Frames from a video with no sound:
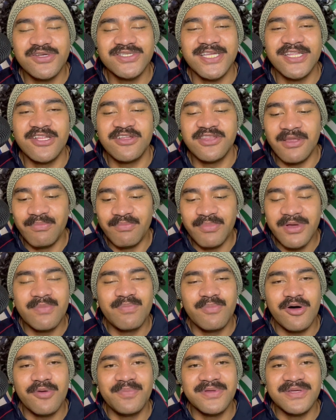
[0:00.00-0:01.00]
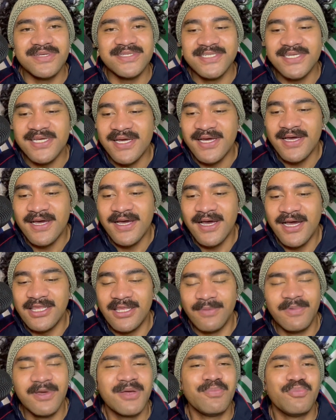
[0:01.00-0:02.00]
they're not the big boppers,
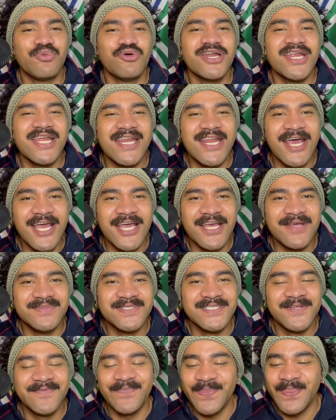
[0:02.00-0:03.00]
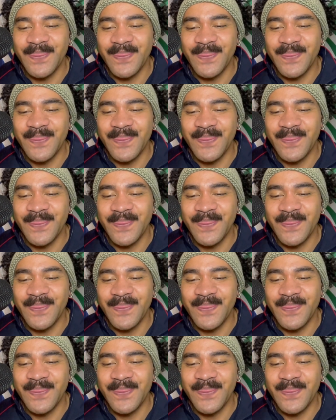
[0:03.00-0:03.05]
the big pretty names.